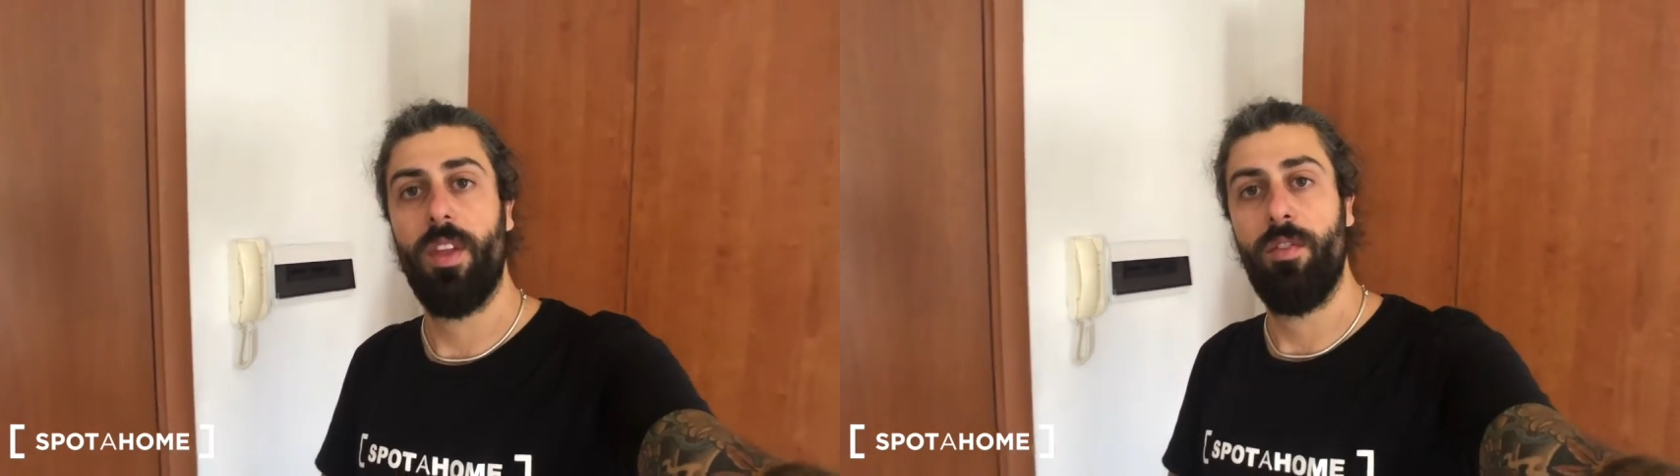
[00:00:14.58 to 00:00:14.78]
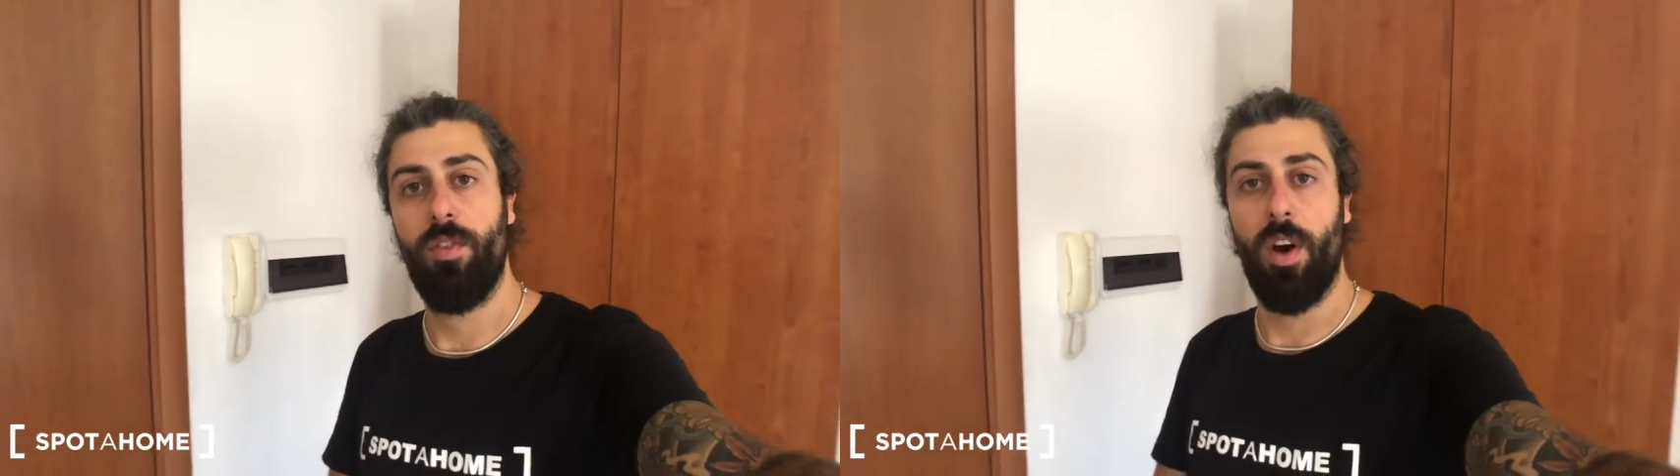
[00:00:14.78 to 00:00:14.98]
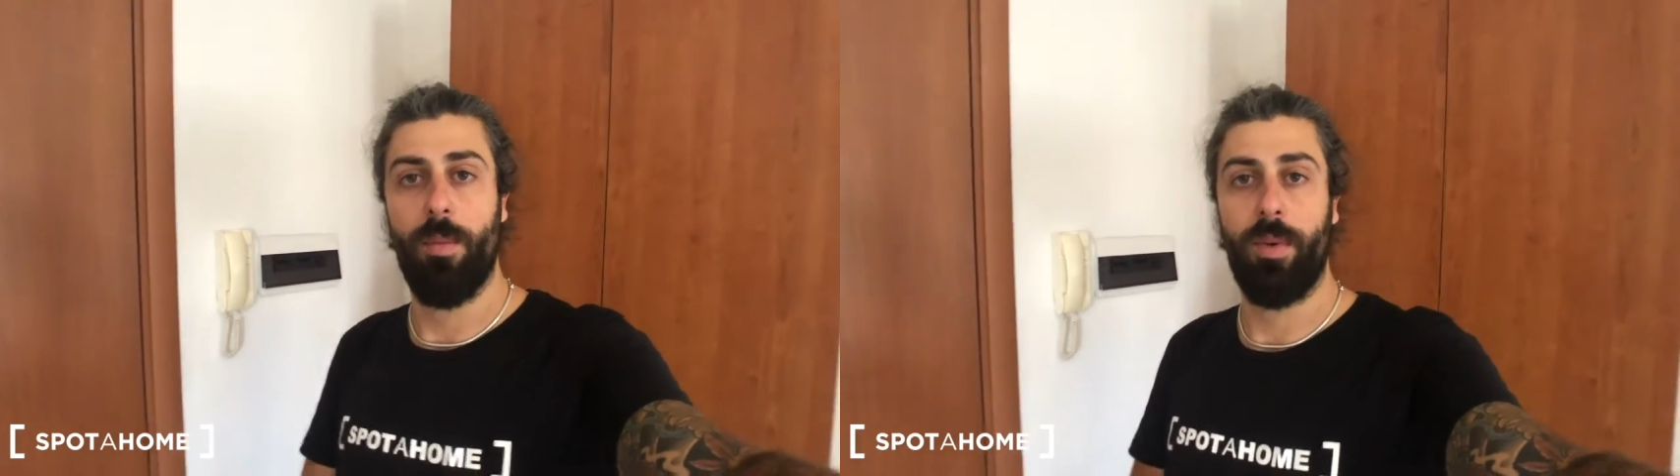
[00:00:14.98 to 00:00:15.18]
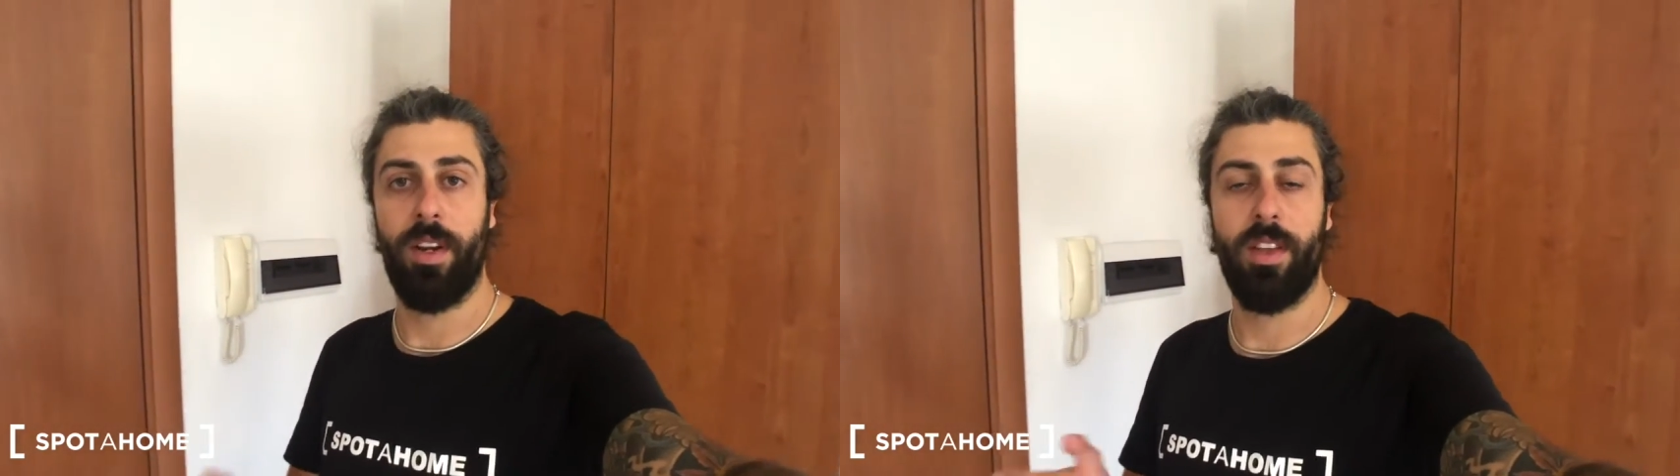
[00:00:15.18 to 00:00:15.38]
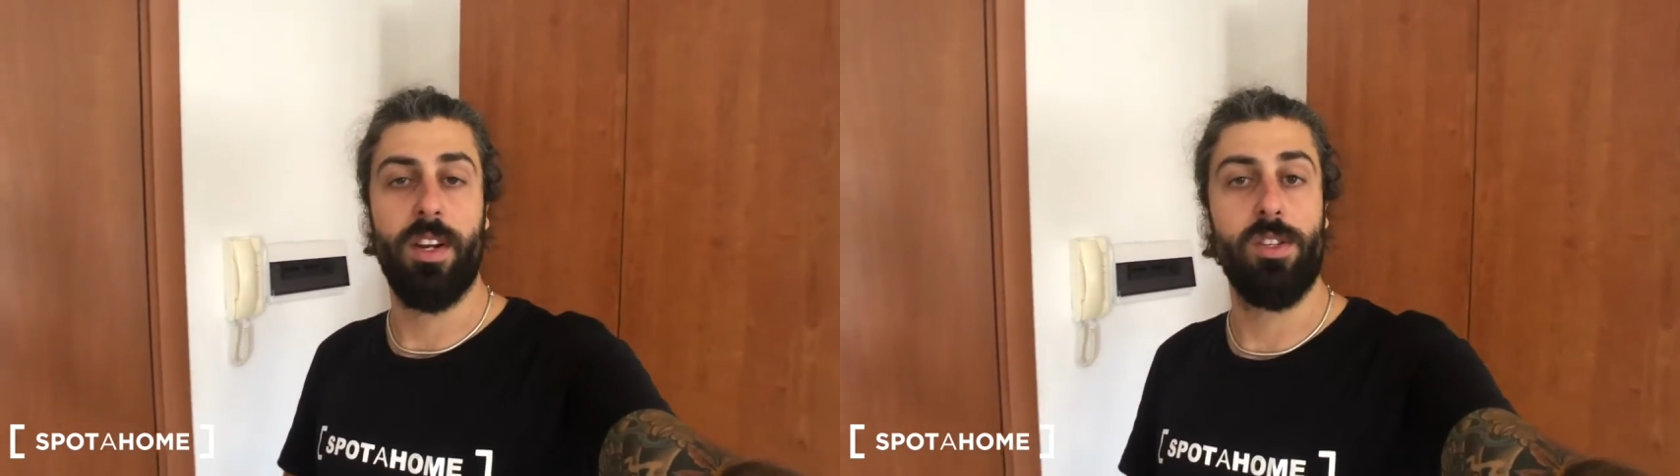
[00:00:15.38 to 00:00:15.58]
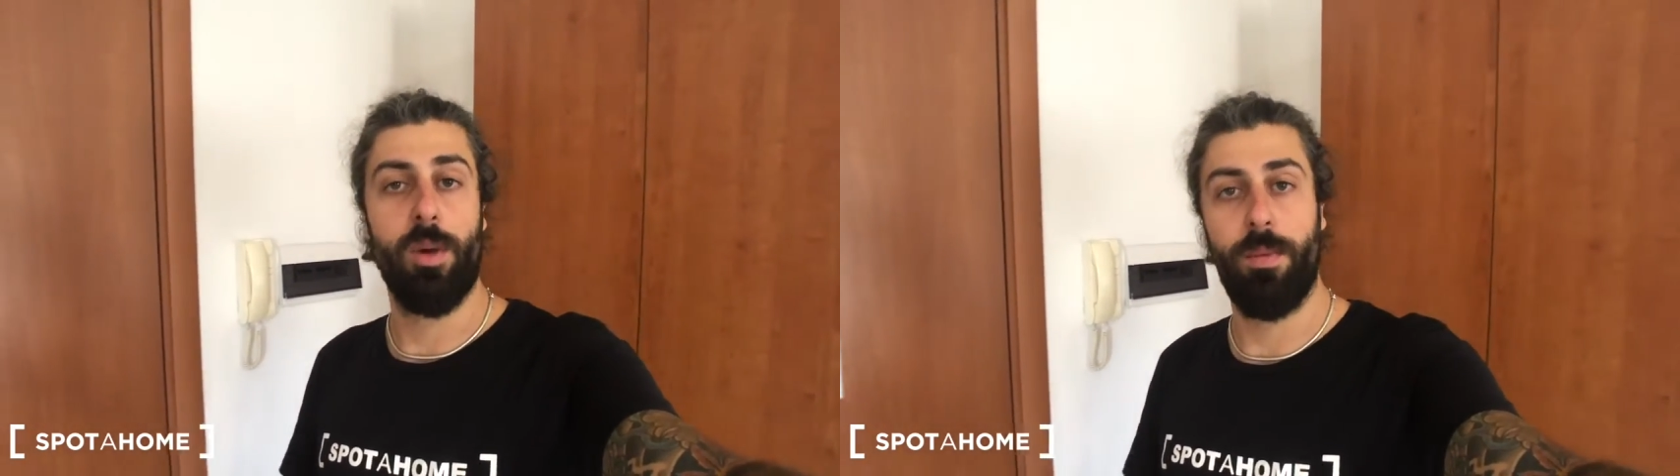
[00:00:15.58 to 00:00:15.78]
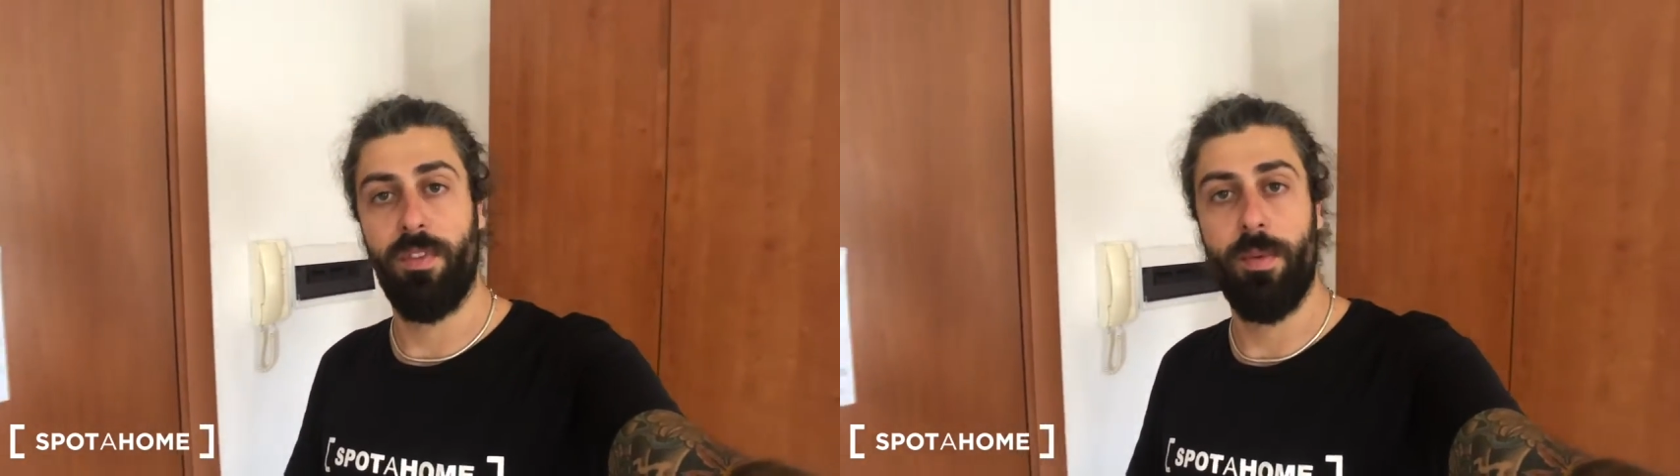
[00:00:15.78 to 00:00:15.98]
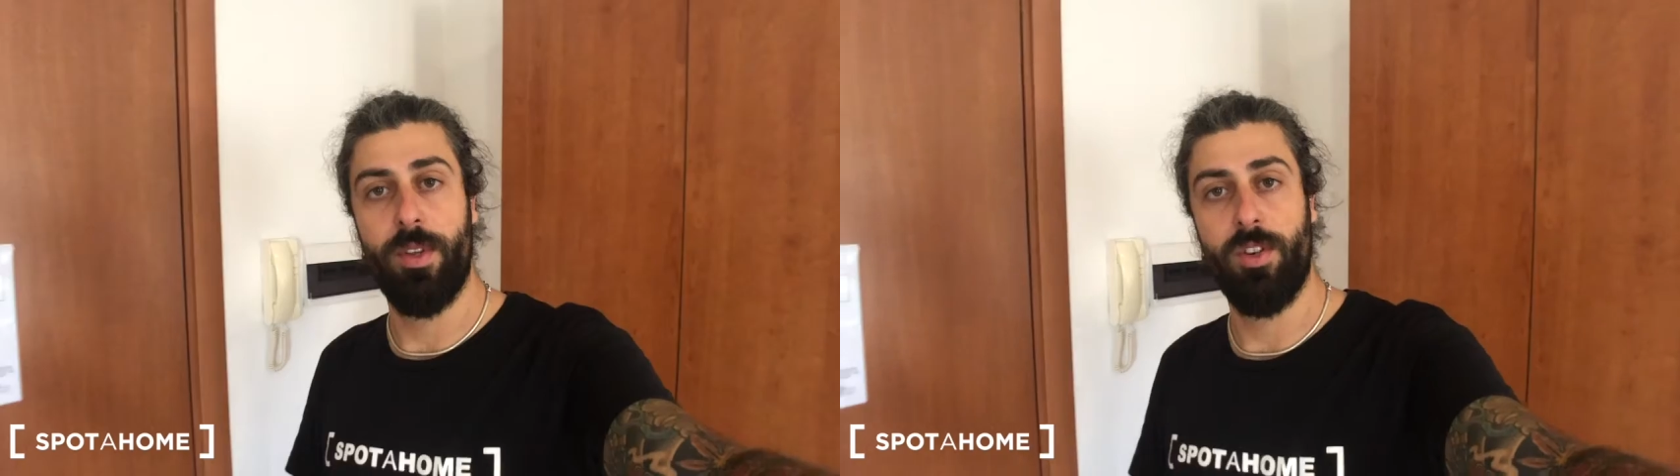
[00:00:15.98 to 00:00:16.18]
from Gardenie stop
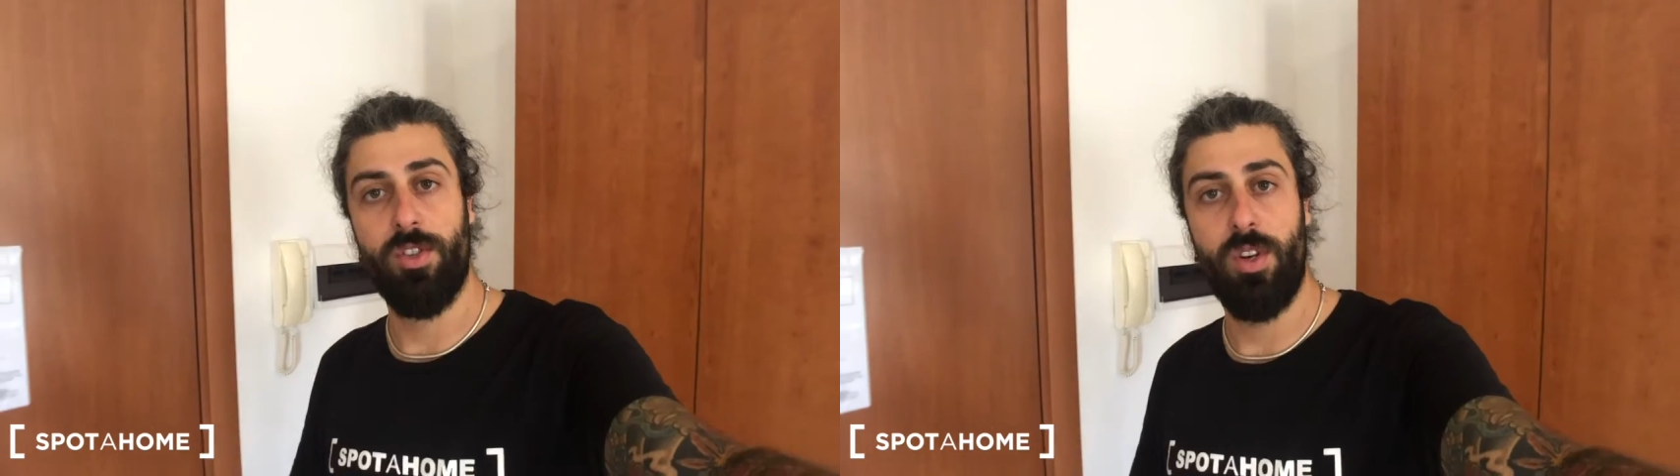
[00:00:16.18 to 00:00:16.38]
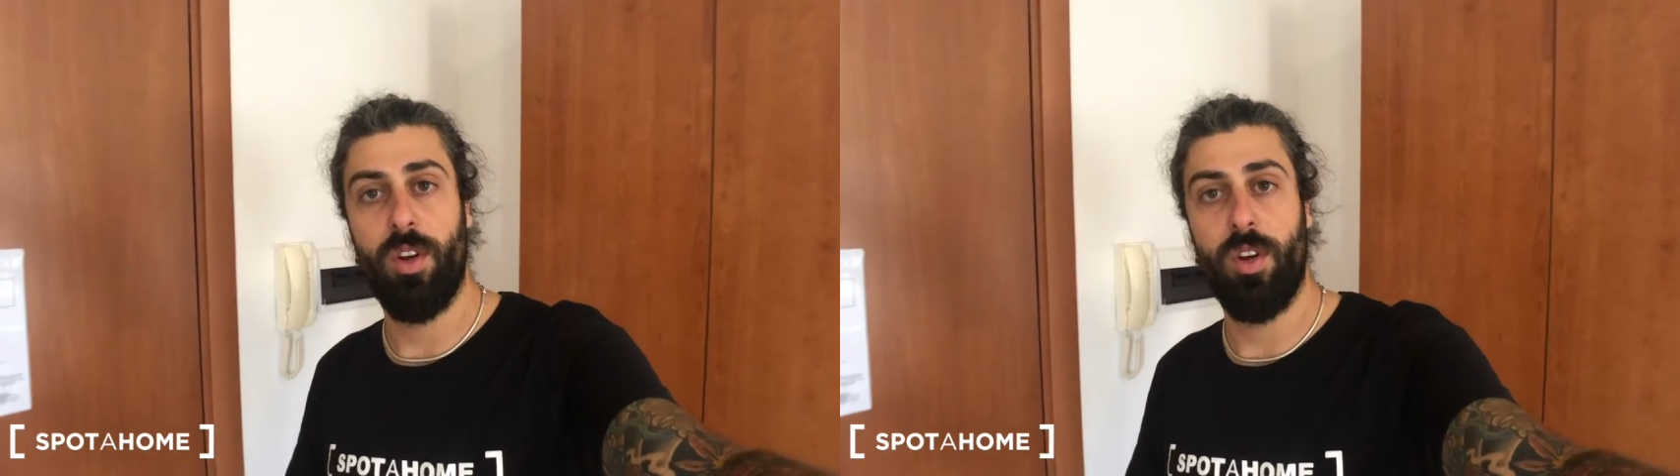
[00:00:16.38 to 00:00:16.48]
of the Metro C.